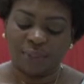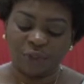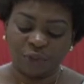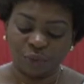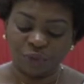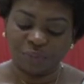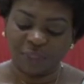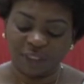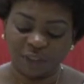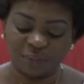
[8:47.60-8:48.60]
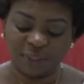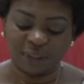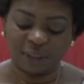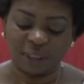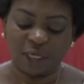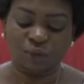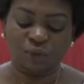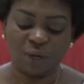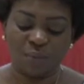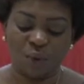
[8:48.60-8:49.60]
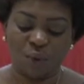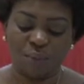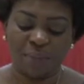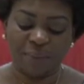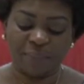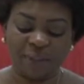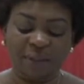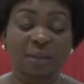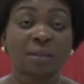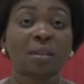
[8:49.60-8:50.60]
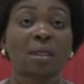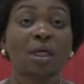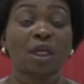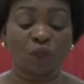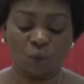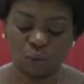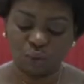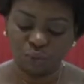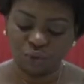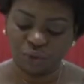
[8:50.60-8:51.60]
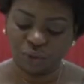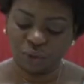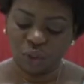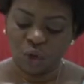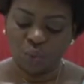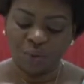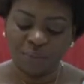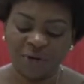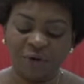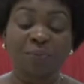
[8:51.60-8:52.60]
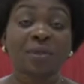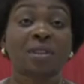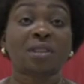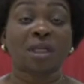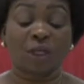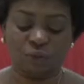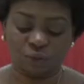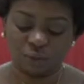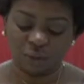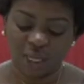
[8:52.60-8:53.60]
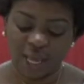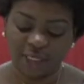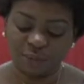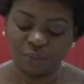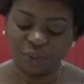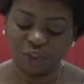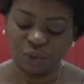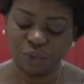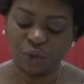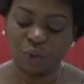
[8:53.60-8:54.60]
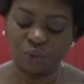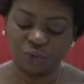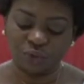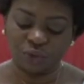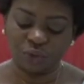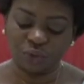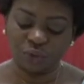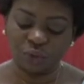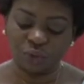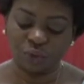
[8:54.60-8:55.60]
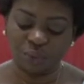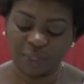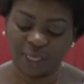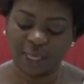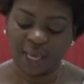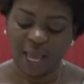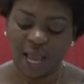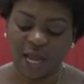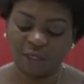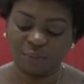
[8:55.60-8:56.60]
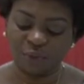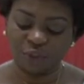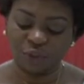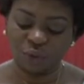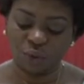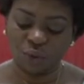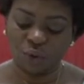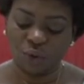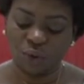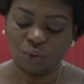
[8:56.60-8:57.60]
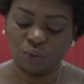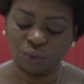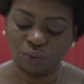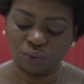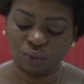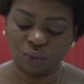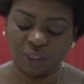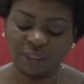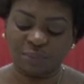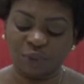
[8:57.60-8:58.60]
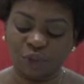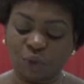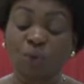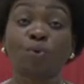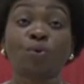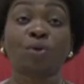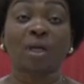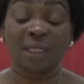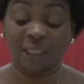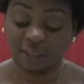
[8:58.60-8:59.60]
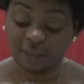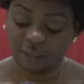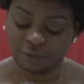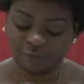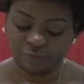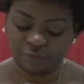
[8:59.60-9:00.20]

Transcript: Distinguished participants and honorable members, in conclusion, women representation and political inclusion in socio-economic and political good is a political good in itself.